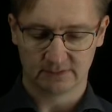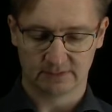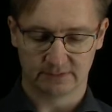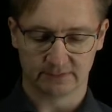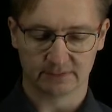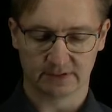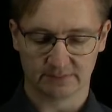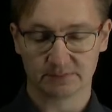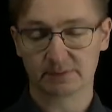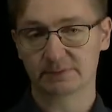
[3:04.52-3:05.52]
Or yeah,
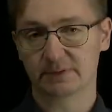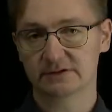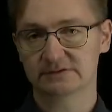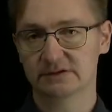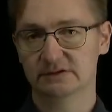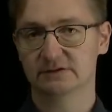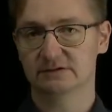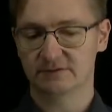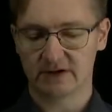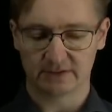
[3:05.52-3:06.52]
we pass in this
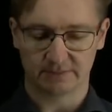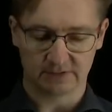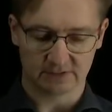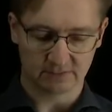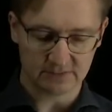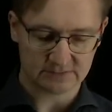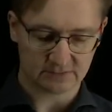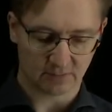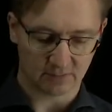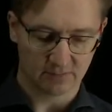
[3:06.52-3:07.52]
variable into list,
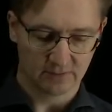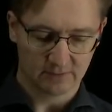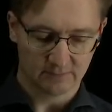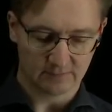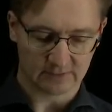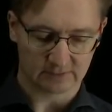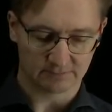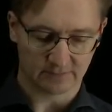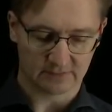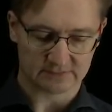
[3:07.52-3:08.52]
or we can
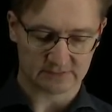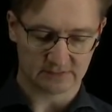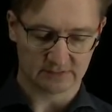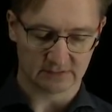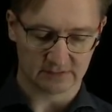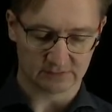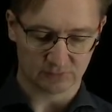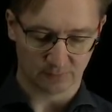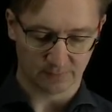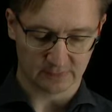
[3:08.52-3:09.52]
pass in the
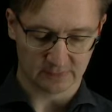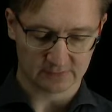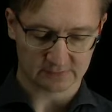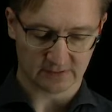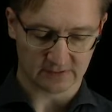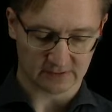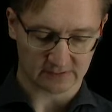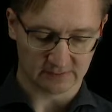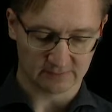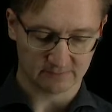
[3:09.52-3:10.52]
tuple
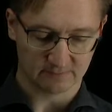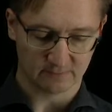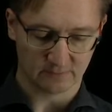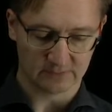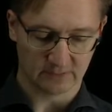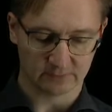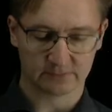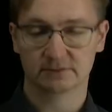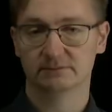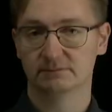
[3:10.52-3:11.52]
directly without
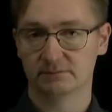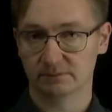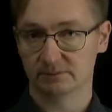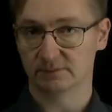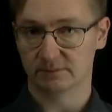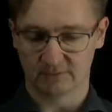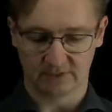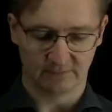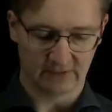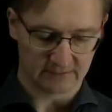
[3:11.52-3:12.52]
a
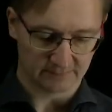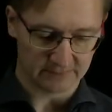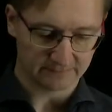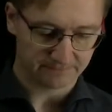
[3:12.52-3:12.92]
variable.